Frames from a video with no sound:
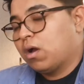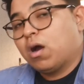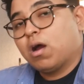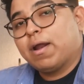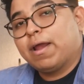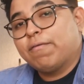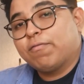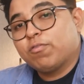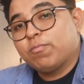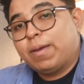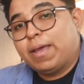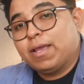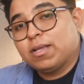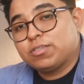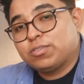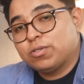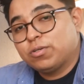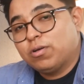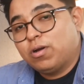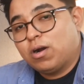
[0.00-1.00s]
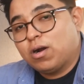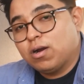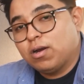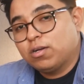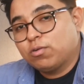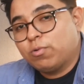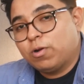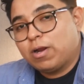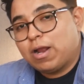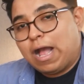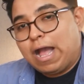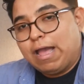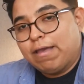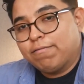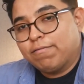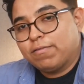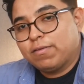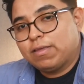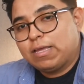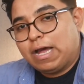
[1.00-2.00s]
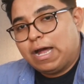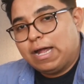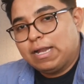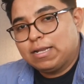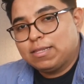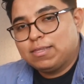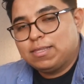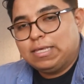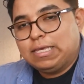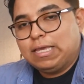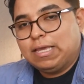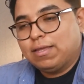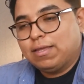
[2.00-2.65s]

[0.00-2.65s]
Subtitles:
All right, for my external hardware, I've got the